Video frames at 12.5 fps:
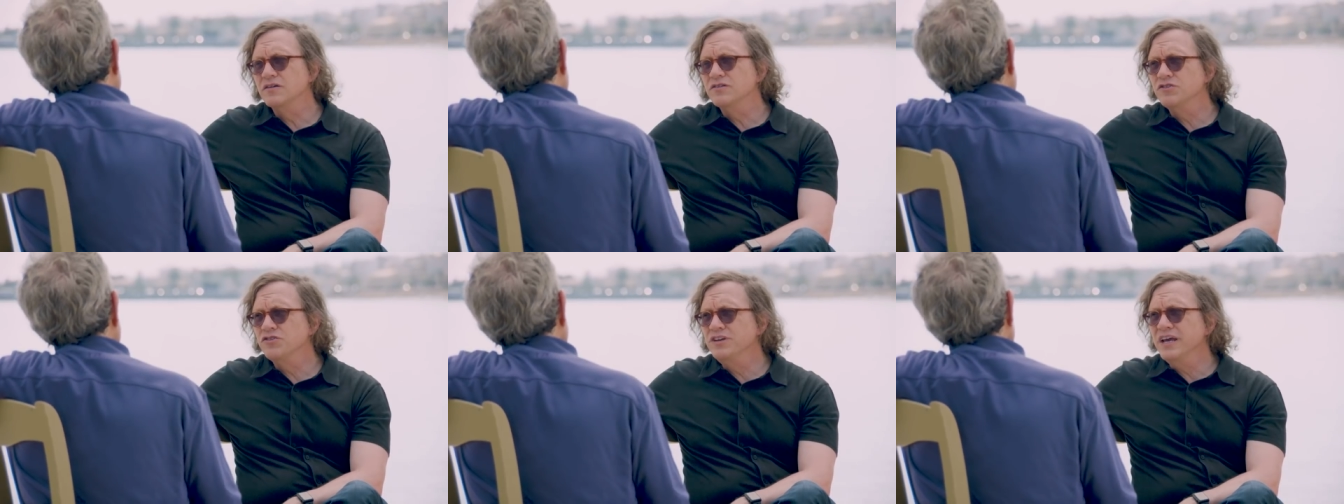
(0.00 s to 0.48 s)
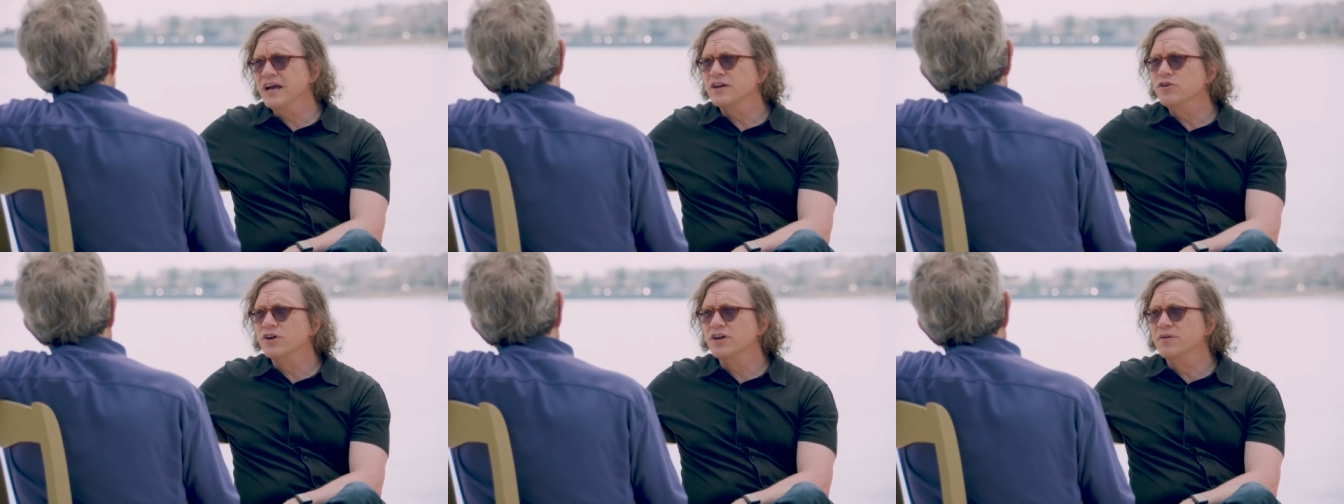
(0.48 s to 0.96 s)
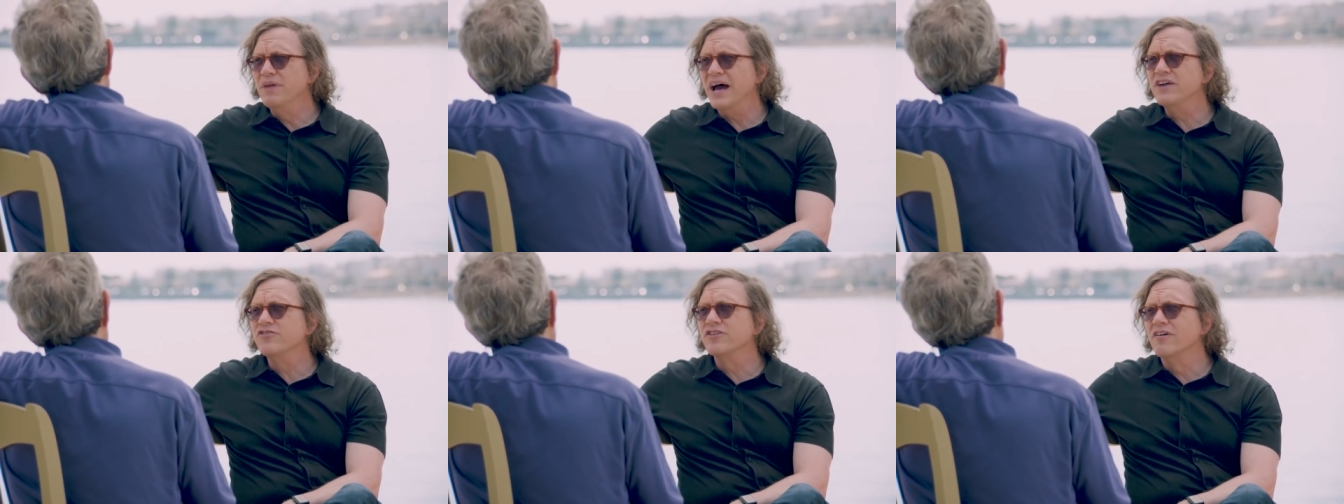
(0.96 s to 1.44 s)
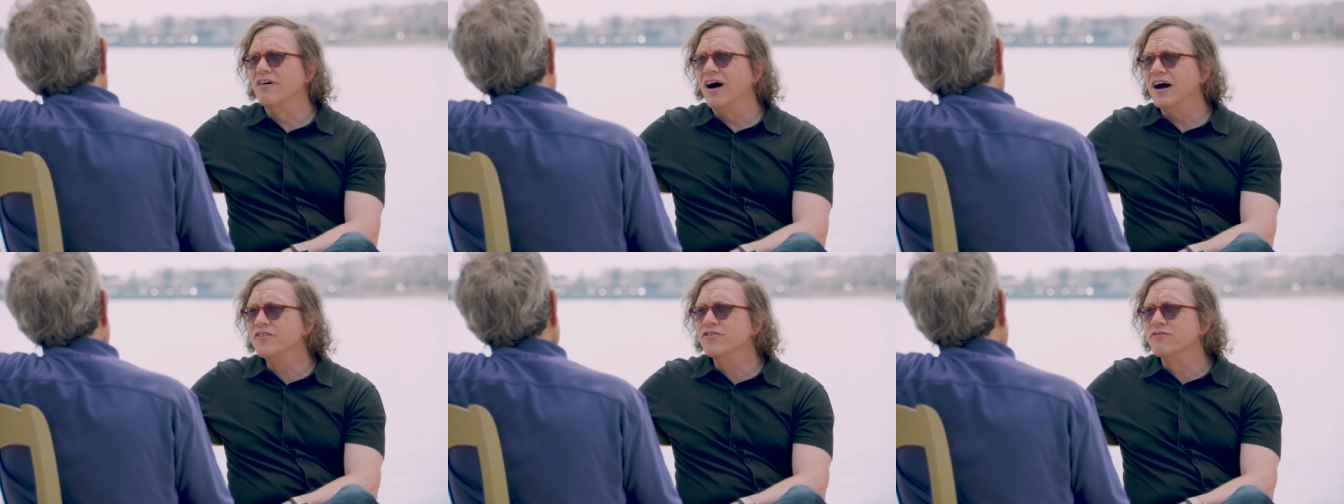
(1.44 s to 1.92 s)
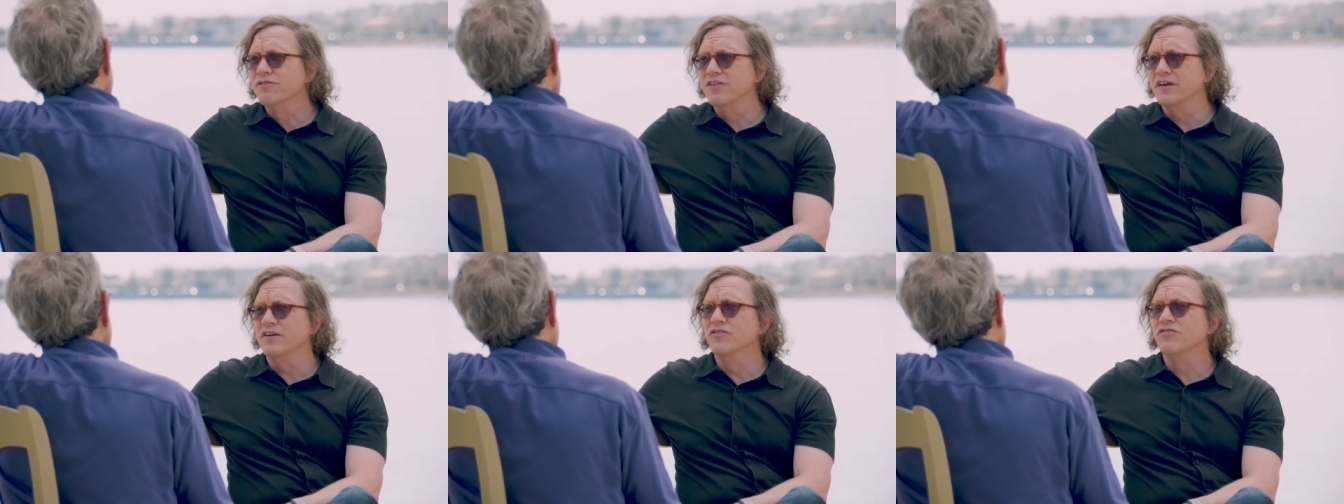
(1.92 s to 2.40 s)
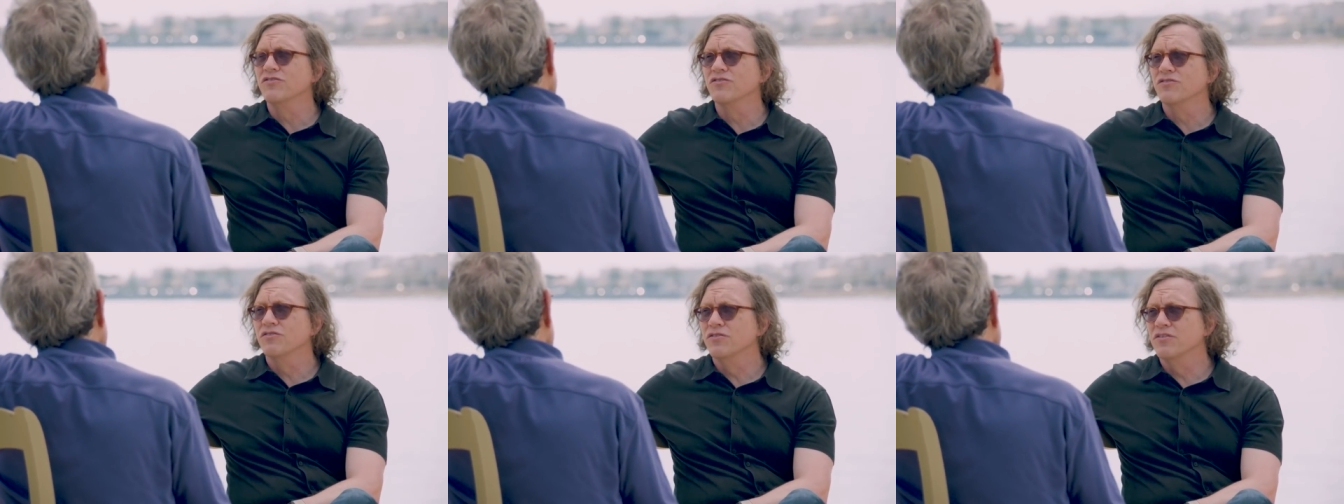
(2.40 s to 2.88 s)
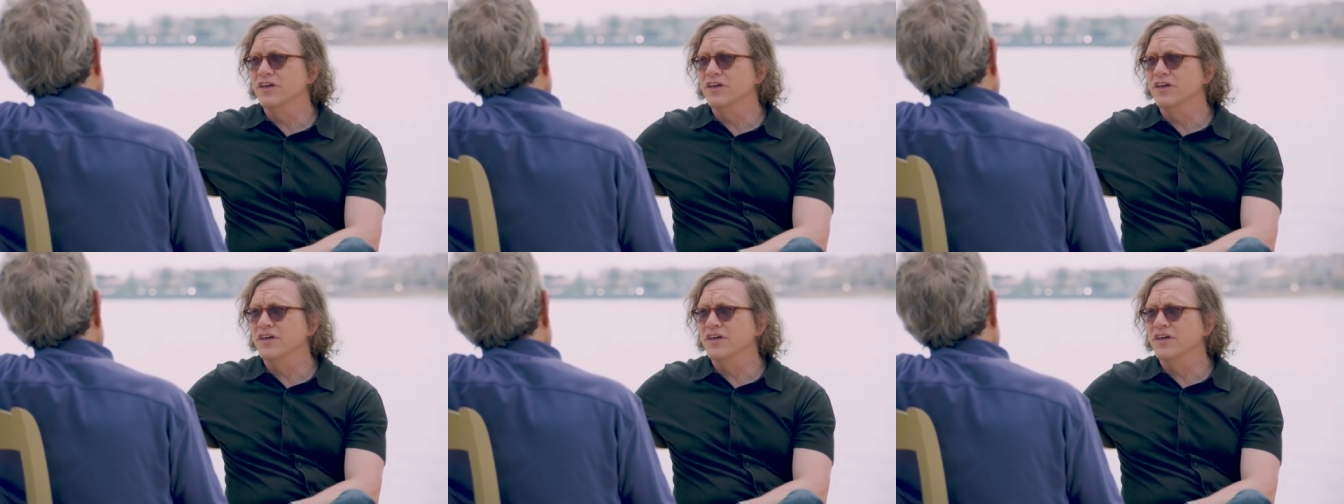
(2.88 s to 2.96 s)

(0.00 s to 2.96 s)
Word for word: Yeah, you can imagine lots of things